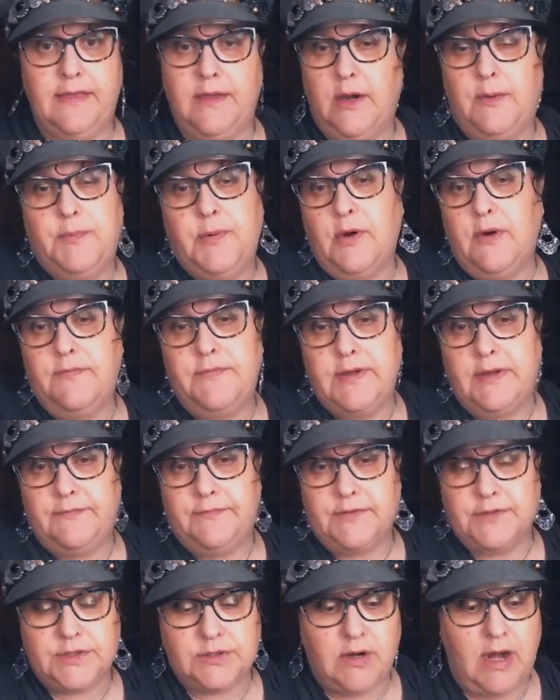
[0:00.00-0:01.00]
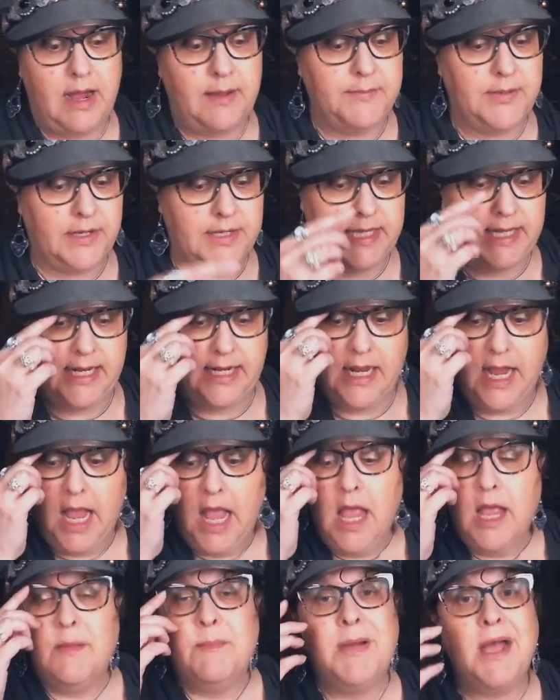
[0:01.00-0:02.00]
They're perfect for scrapbooking,
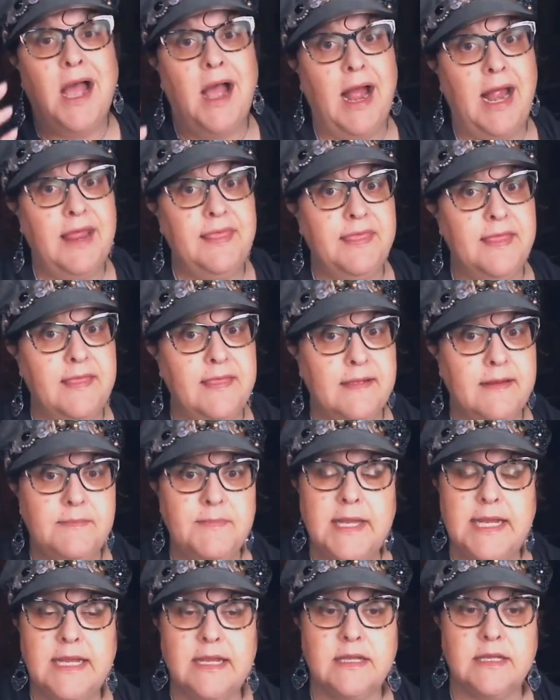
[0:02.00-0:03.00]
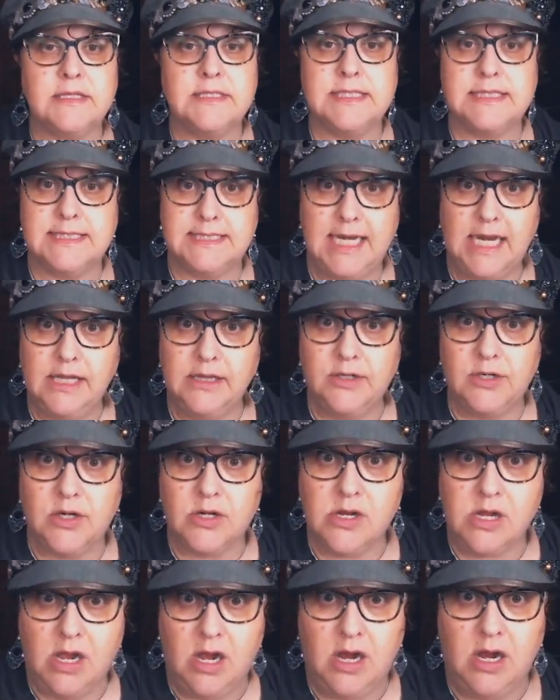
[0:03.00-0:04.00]
but I think they make stellar
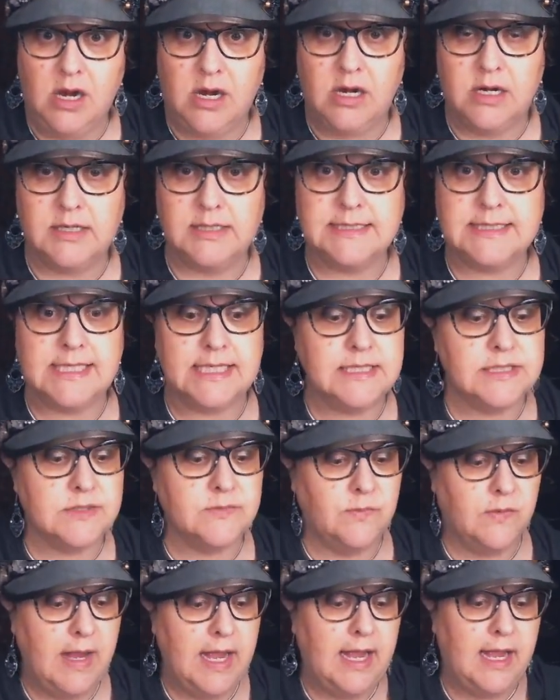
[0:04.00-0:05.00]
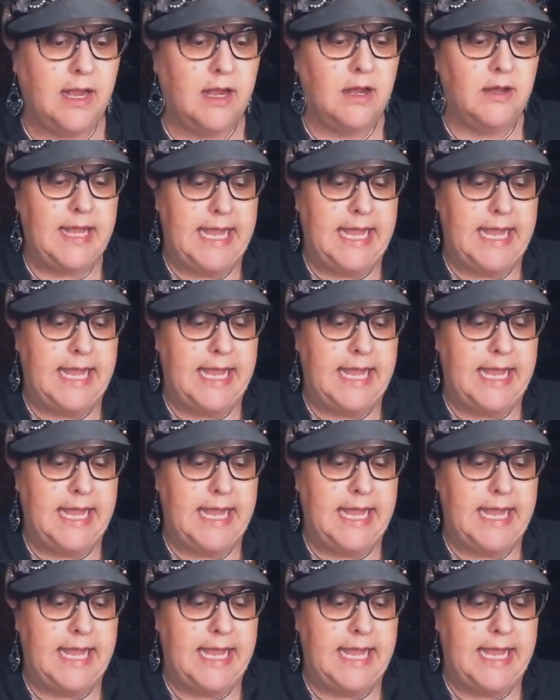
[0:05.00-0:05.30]
cards as well.